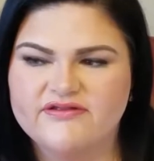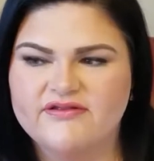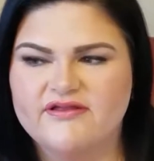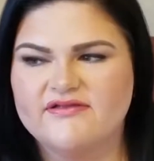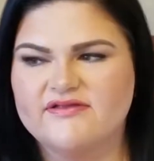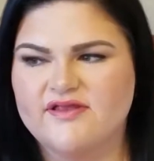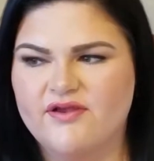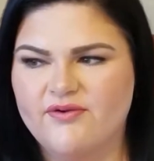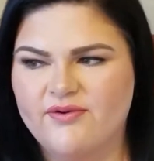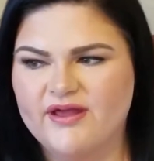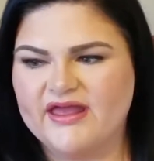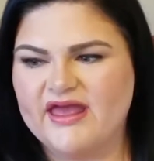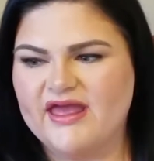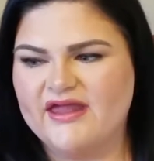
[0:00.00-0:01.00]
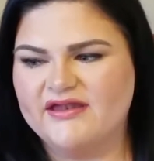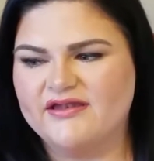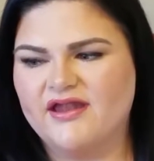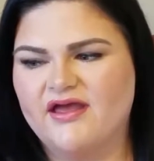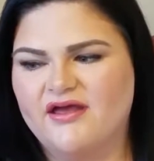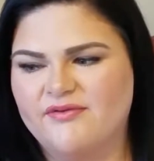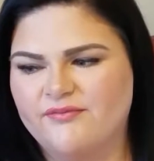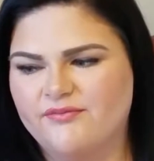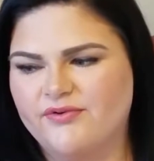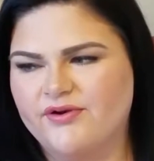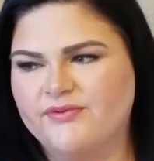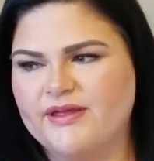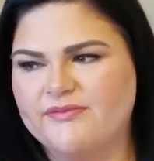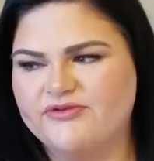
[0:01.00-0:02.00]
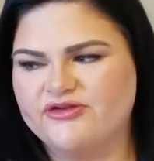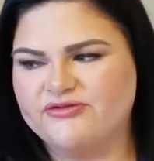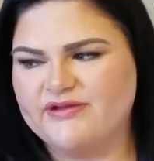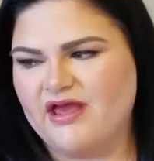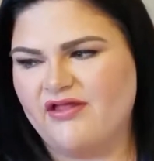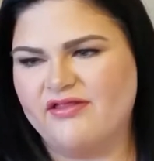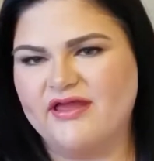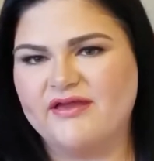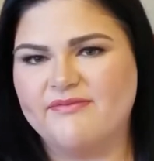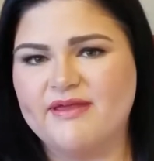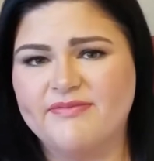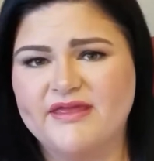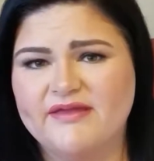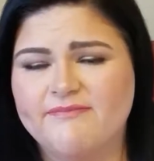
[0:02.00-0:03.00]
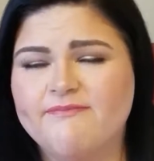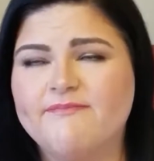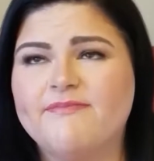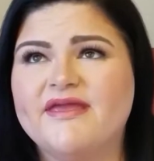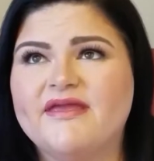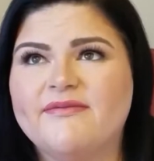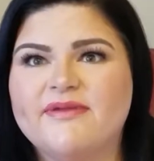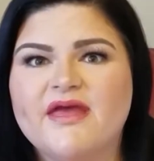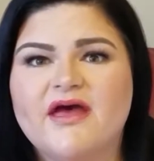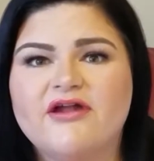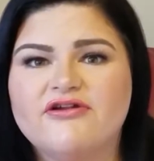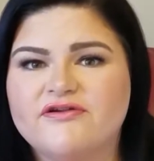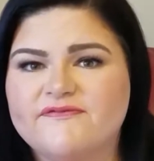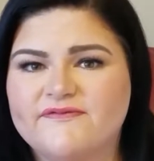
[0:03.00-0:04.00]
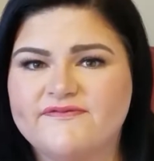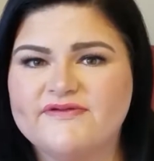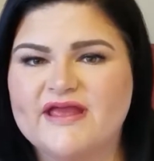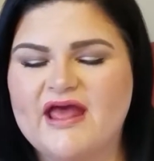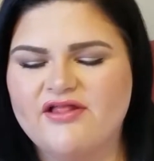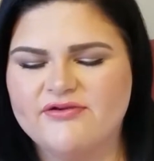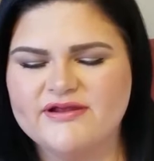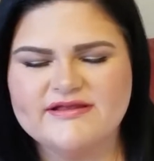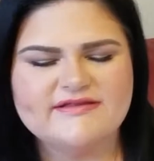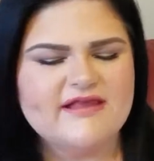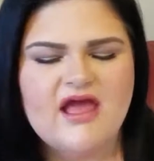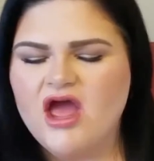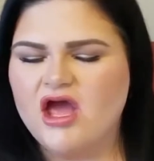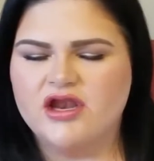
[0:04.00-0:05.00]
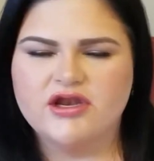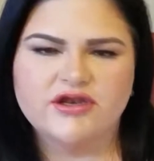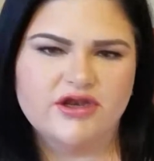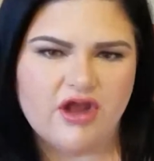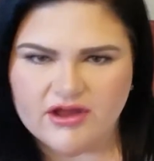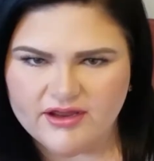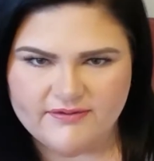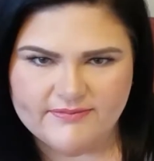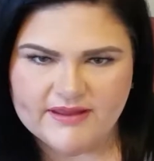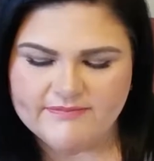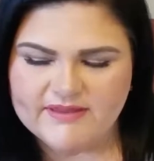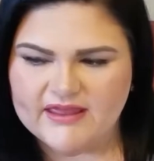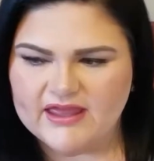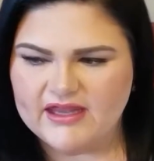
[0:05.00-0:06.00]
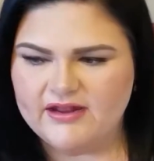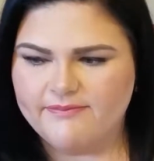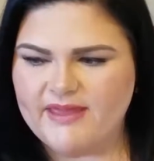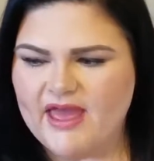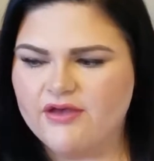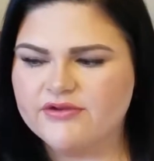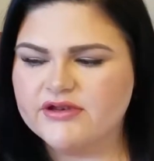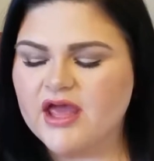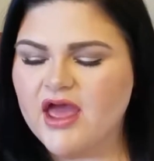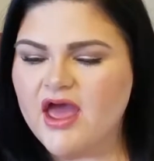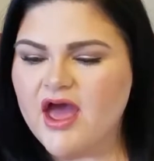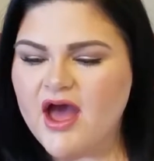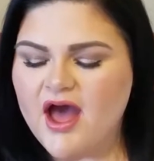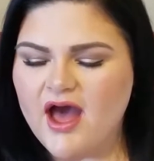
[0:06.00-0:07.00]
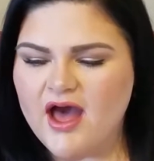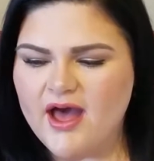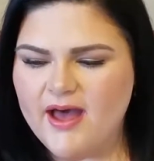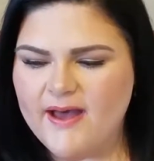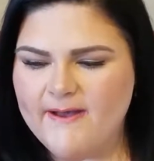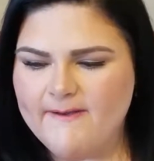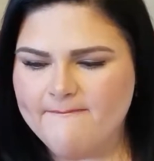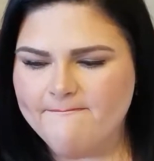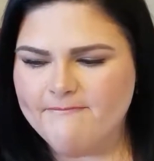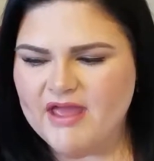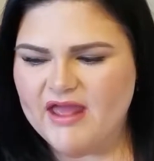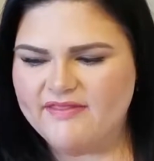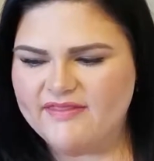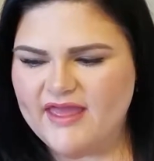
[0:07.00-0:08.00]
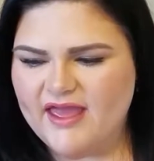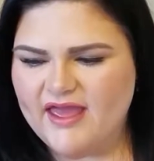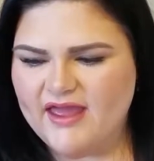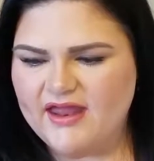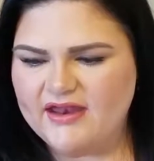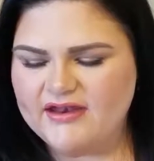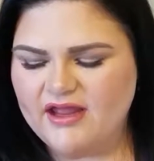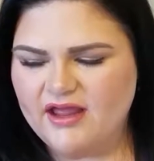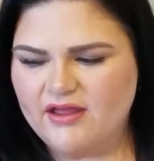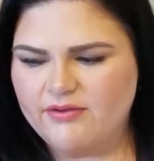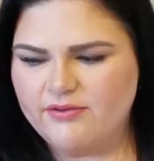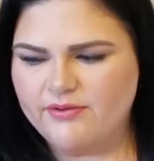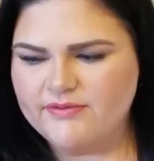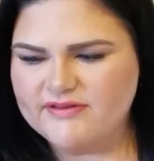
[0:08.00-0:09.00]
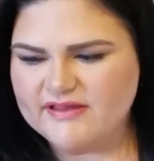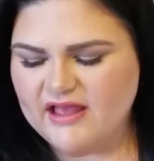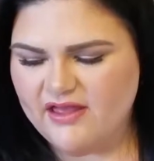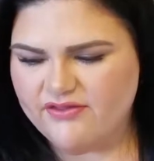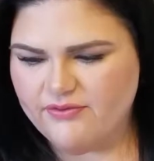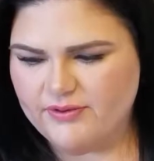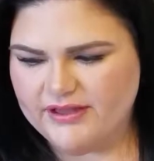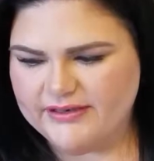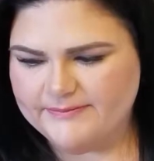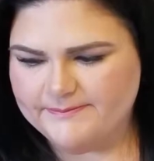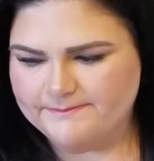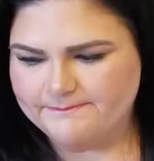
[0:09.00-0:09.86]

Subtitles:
So again, what are we up to now? Like maybe 150 calories. Not gonna make me gain a pound. And then what was the other one?